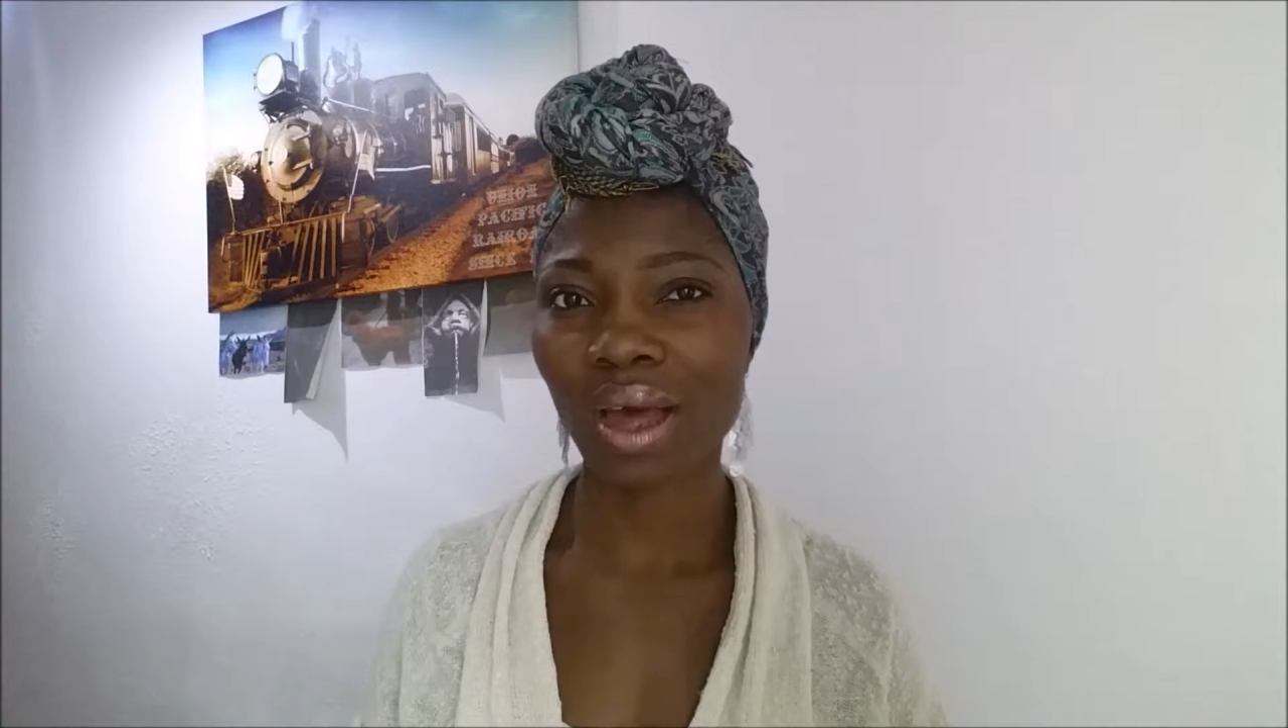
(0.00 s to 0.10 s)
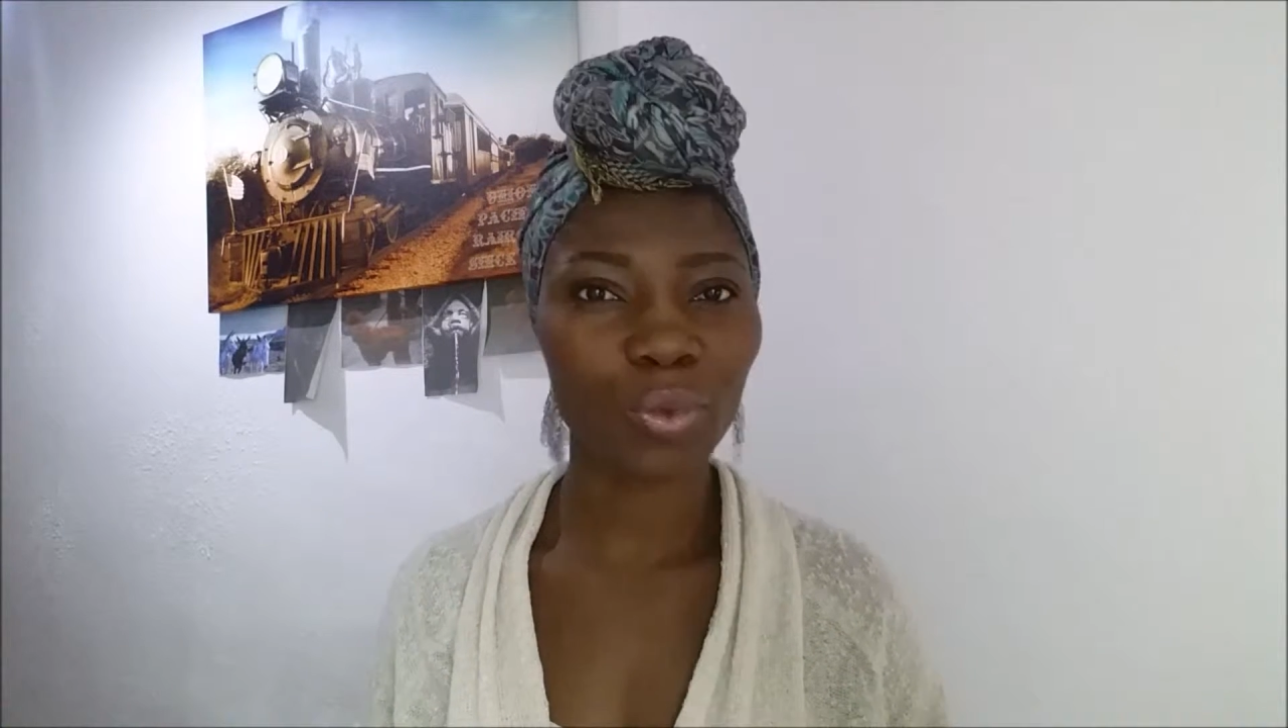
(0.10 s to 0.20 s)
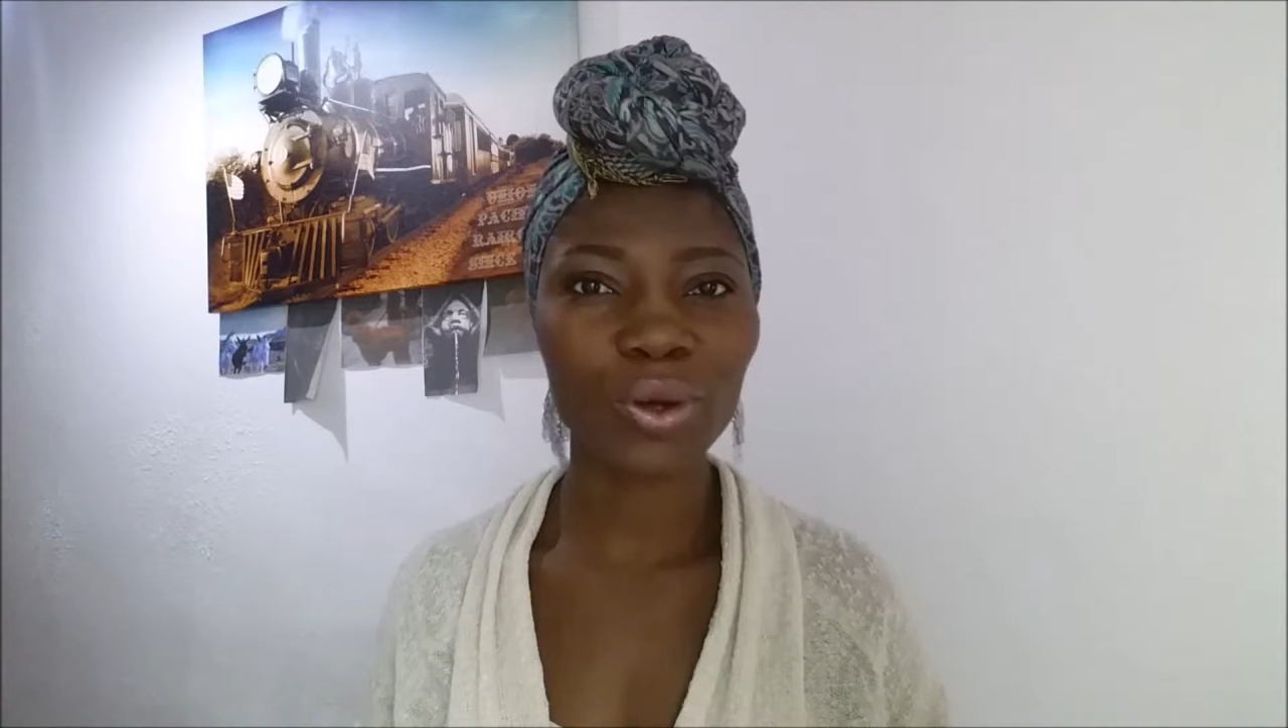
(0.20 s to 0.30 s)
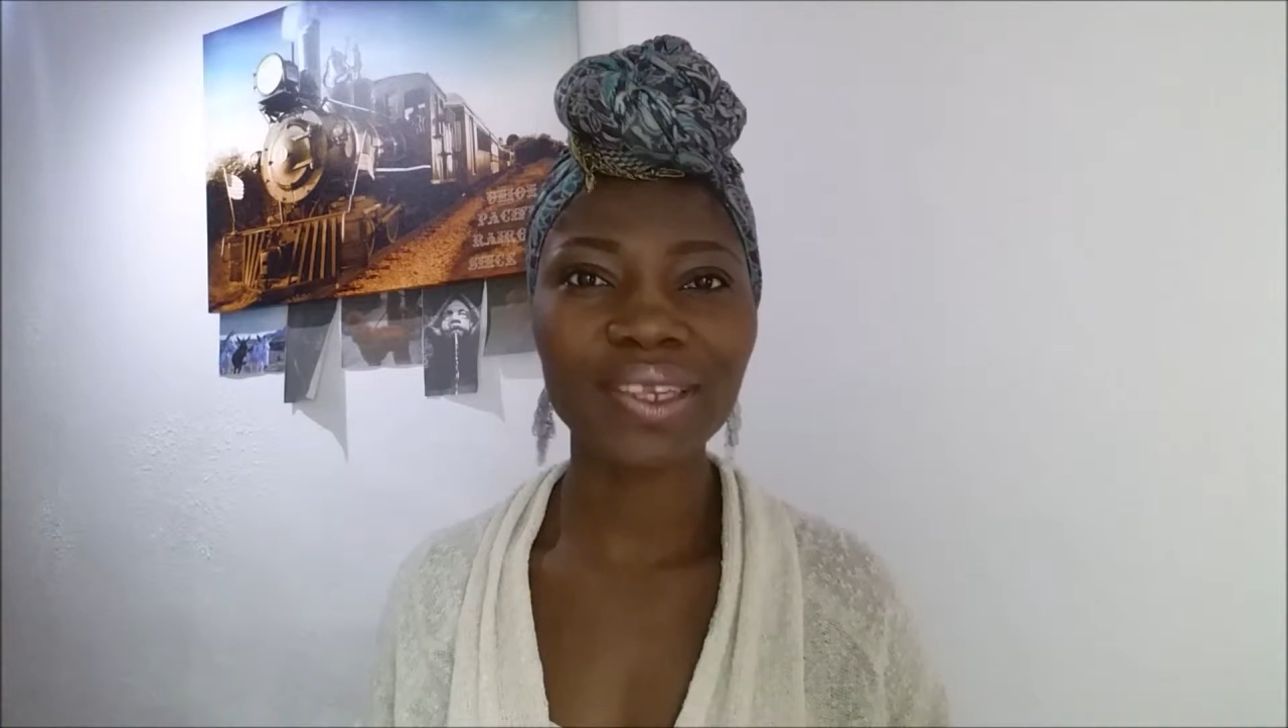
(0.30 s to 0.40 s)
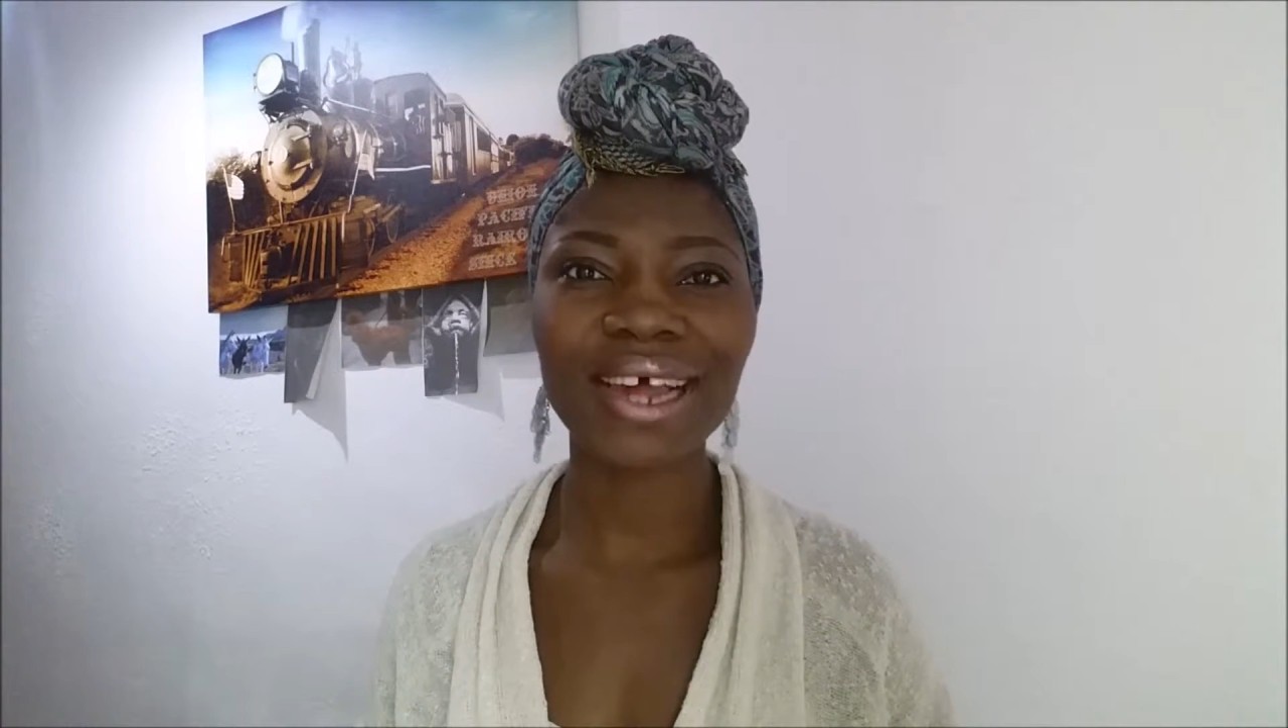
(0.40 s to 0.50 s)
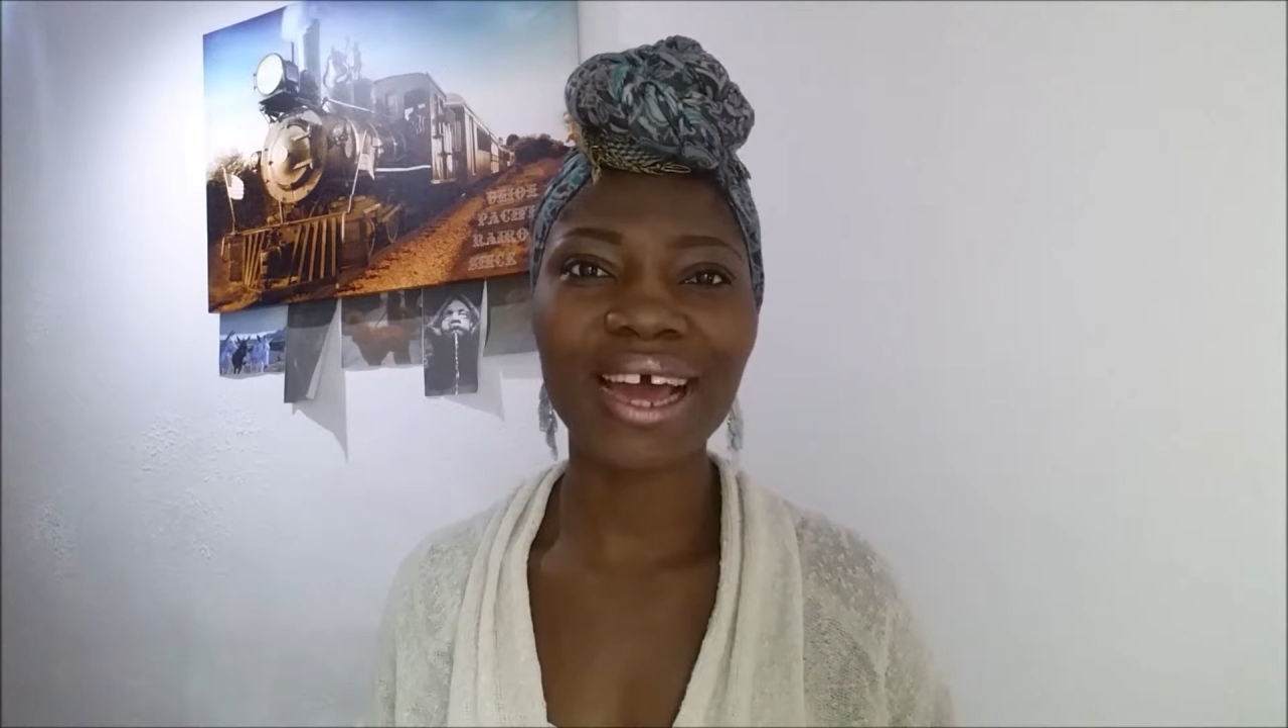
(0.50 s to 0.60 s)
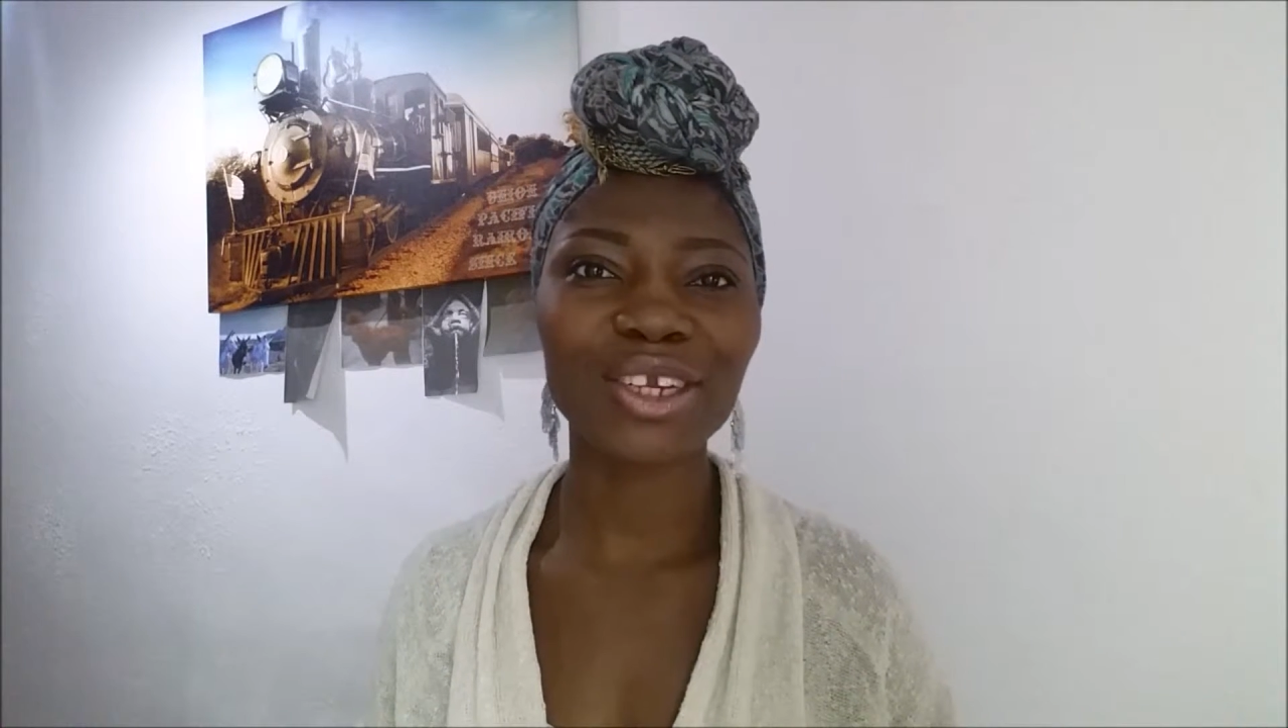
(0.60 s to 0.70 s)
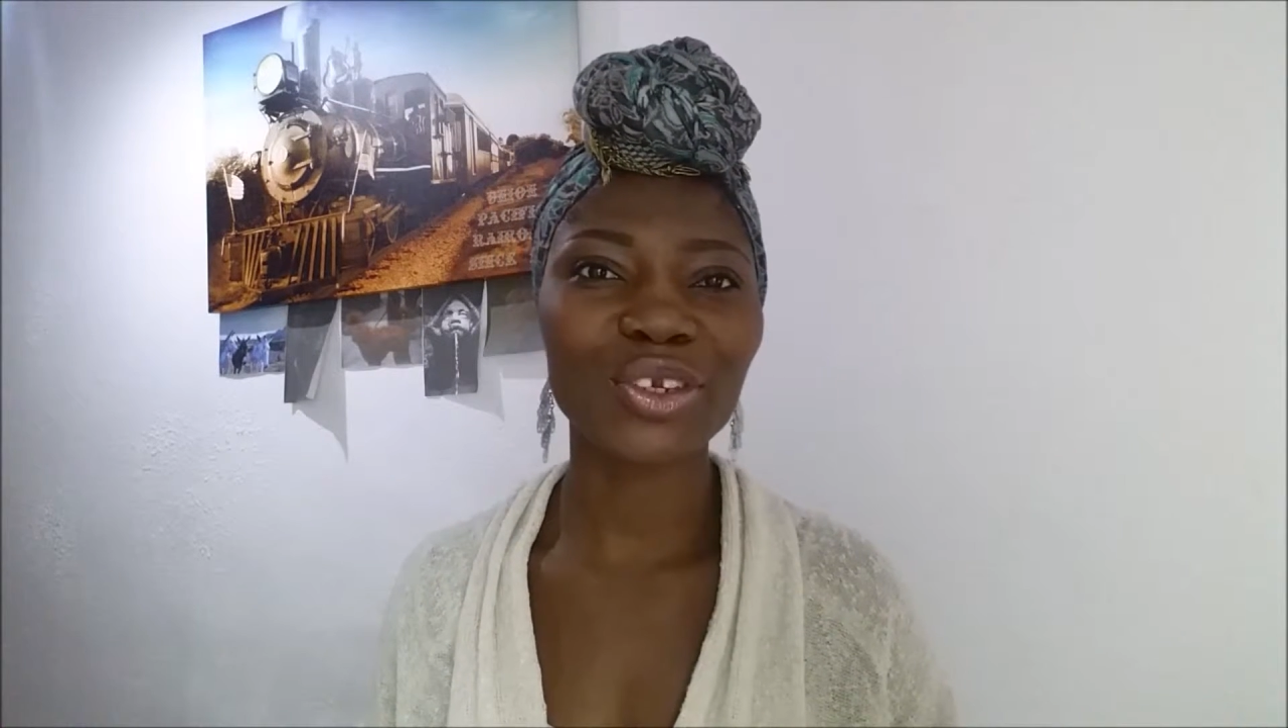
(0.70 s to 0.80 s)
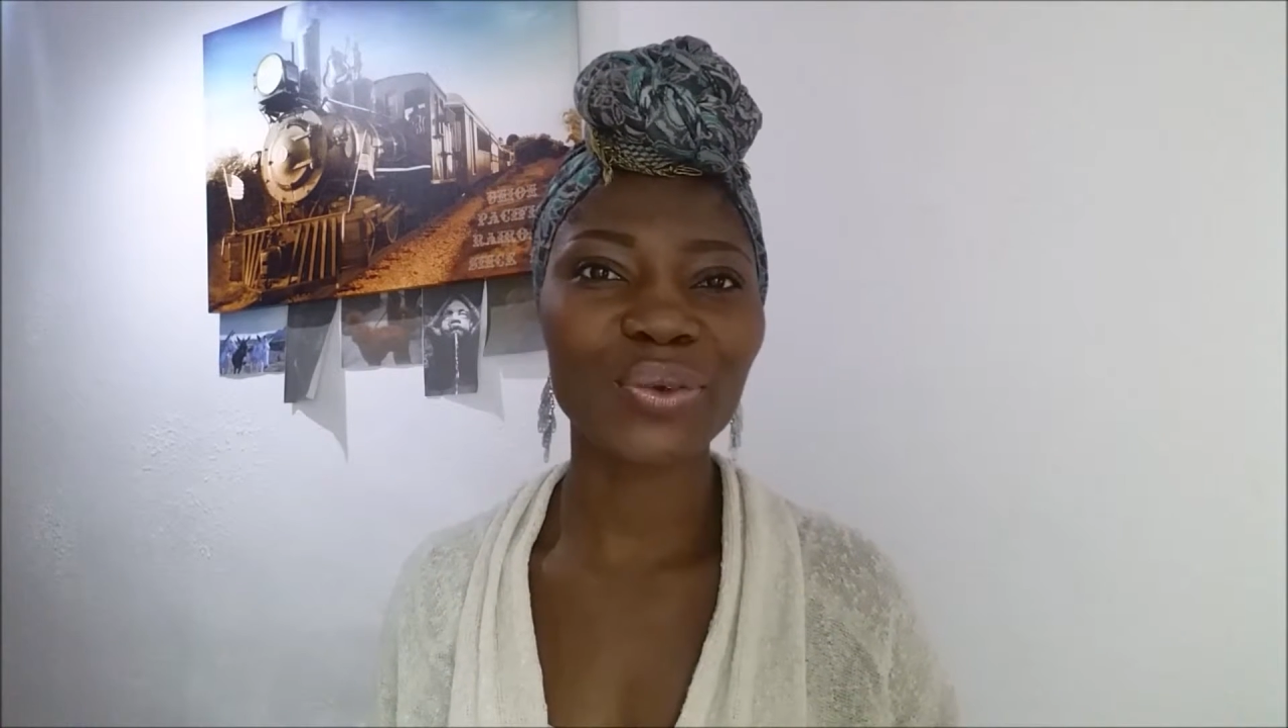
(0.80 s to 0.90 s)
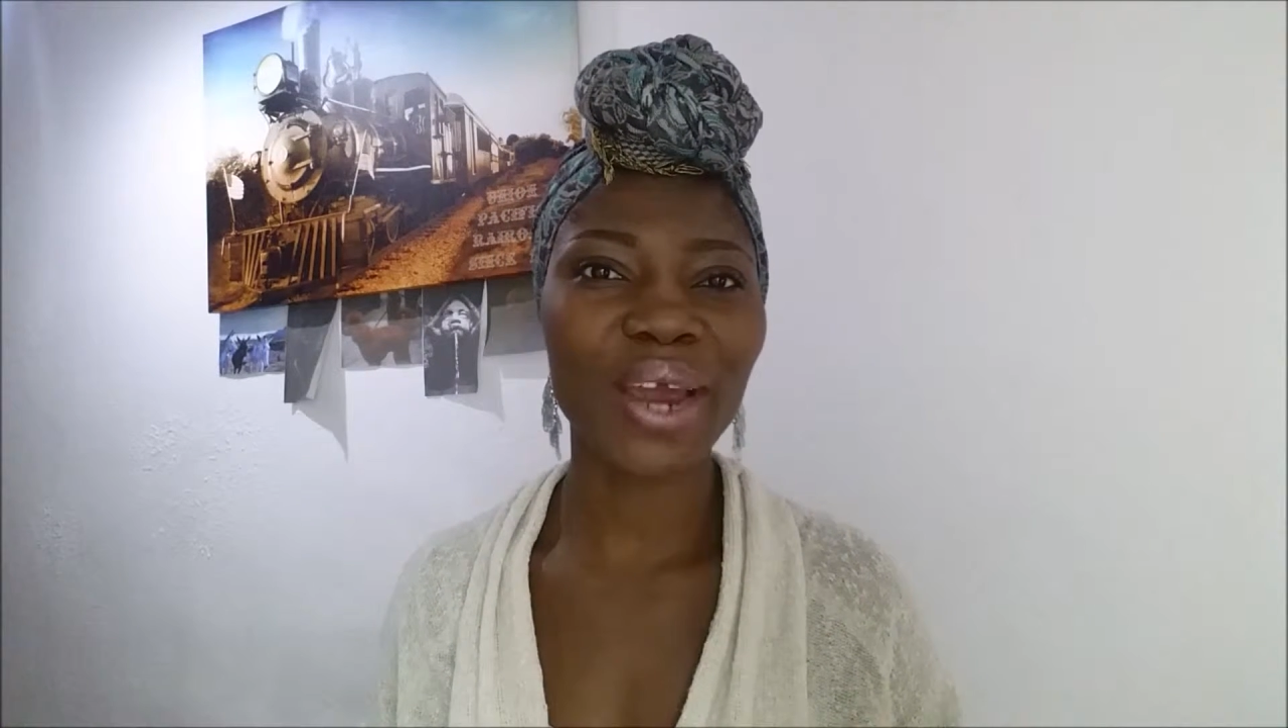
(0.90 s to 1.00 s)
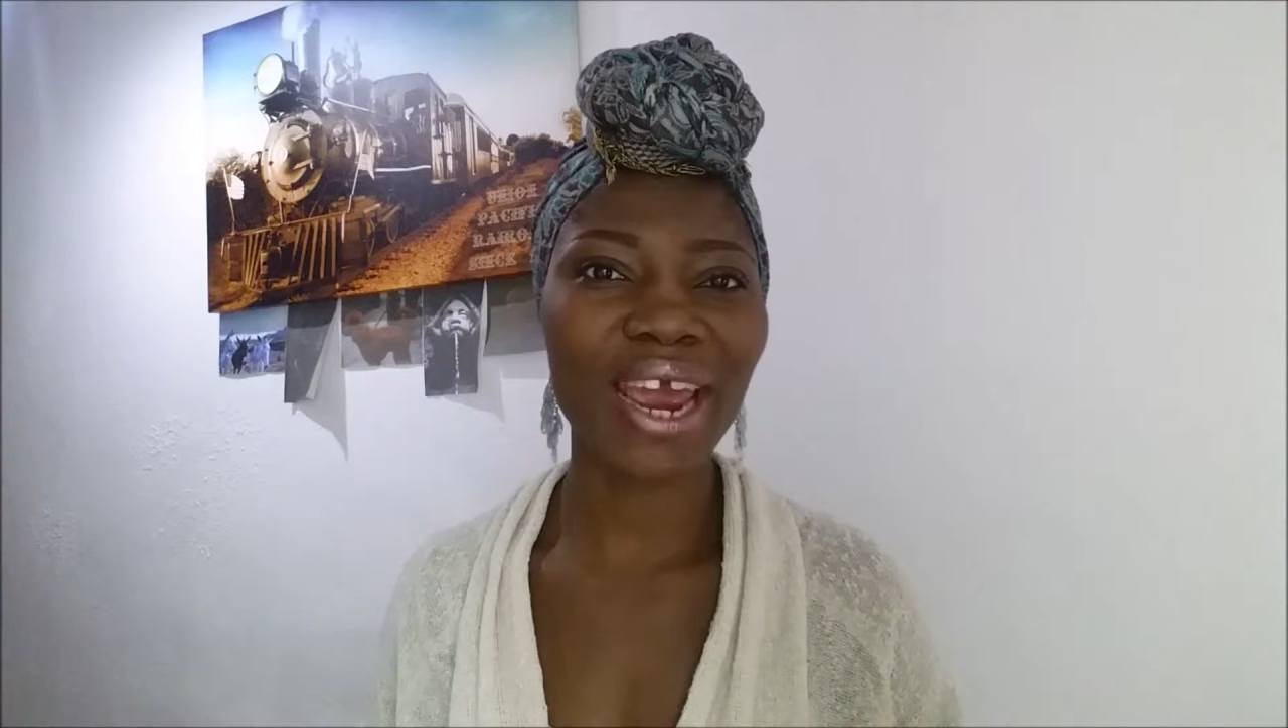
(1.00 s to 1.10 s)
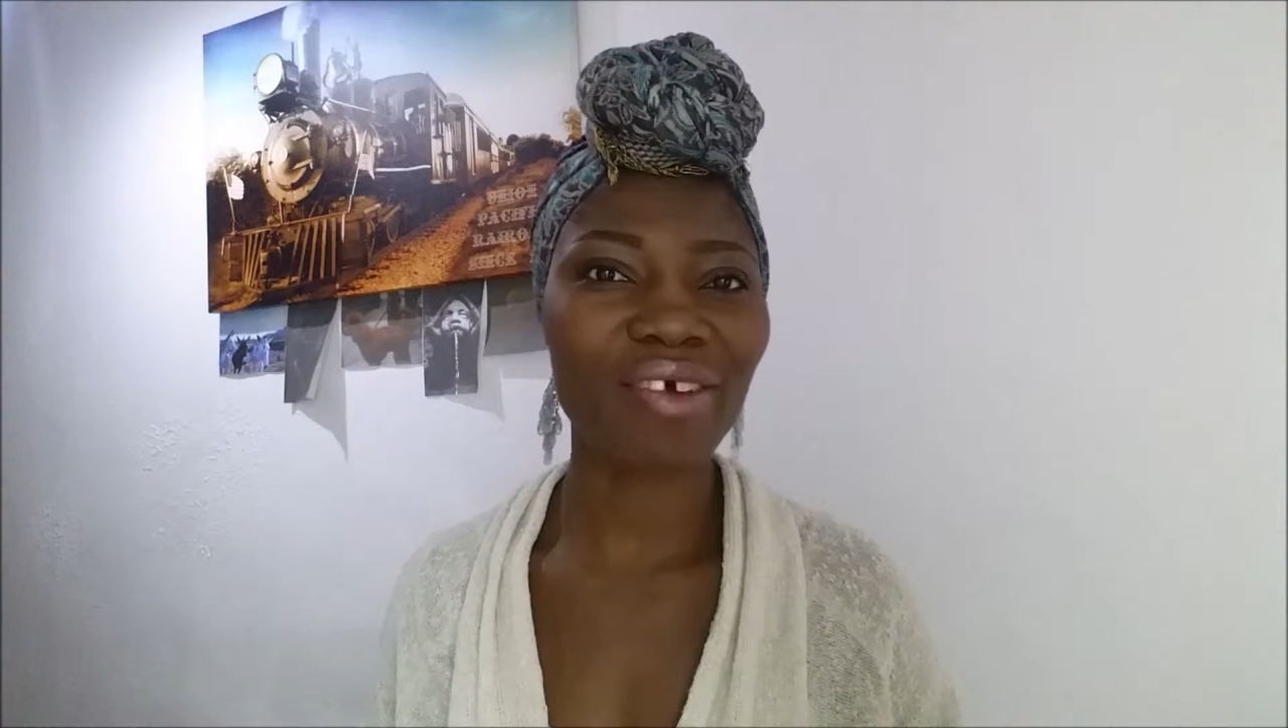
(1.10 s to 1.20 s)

what I do